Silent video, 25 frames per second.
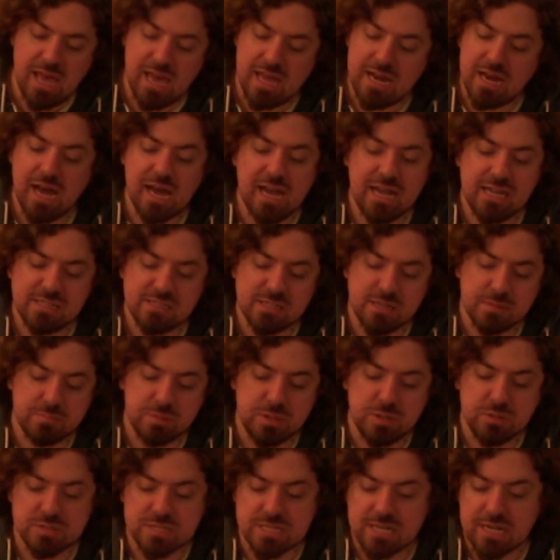And I ended
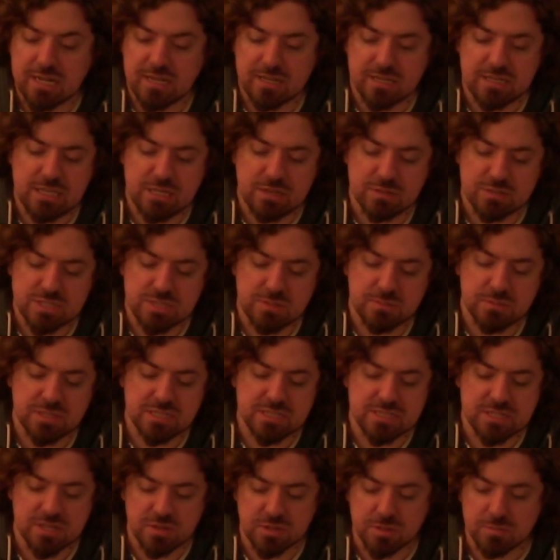up using you know some of
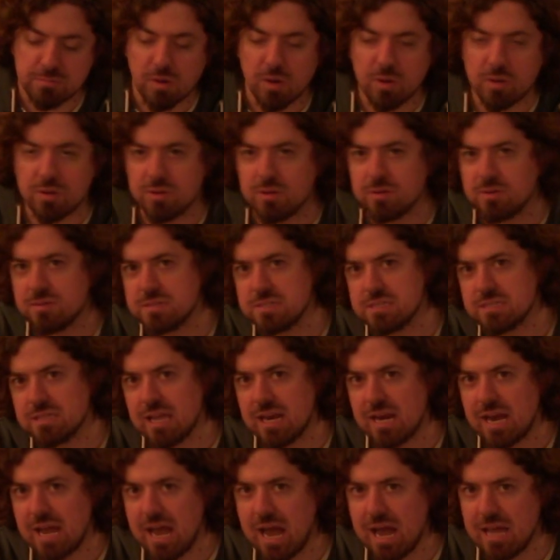these other markers
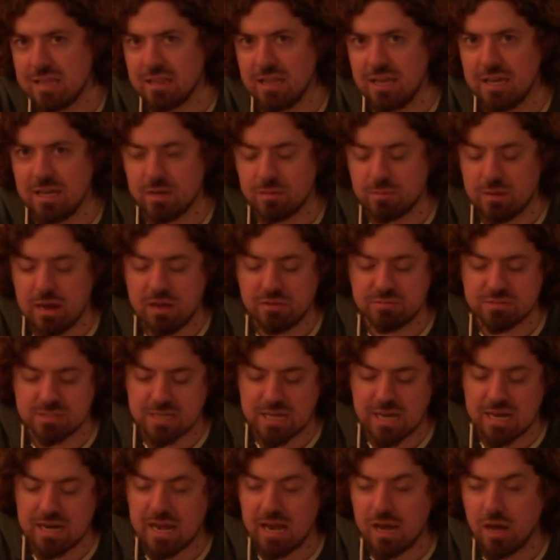that I had laying around to
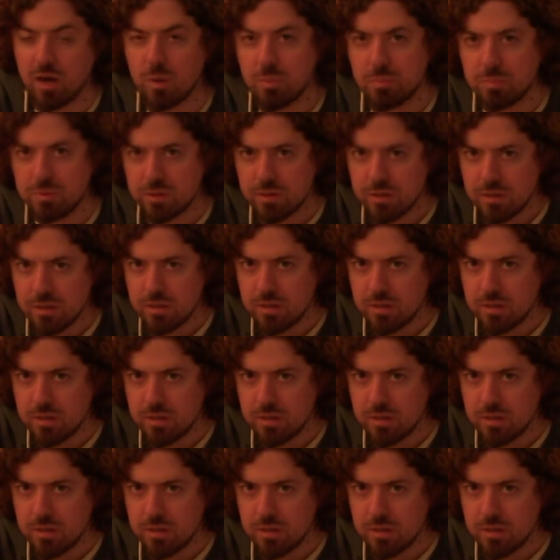kind of help